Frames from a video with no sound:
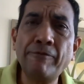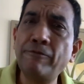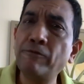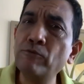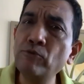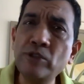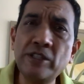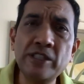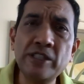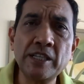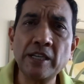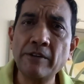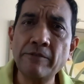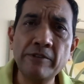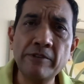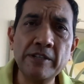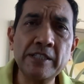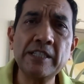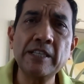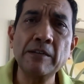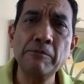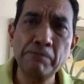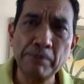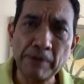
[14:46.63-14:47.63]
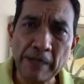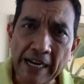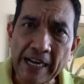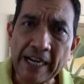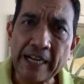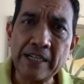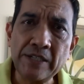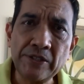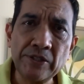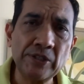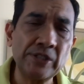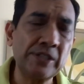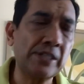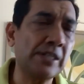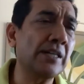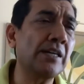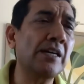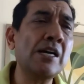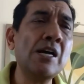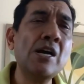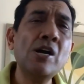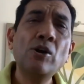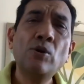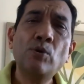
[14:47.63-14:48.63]
food service suppliers
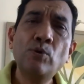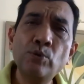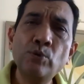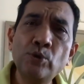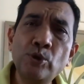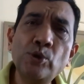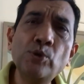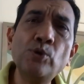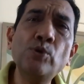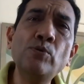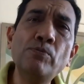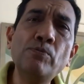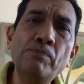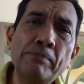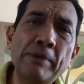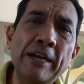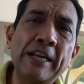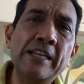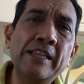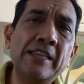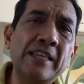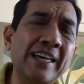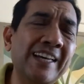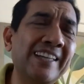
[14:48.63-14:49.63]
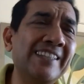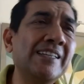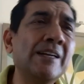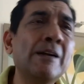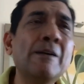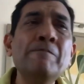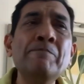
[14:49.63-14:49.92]
who do many things.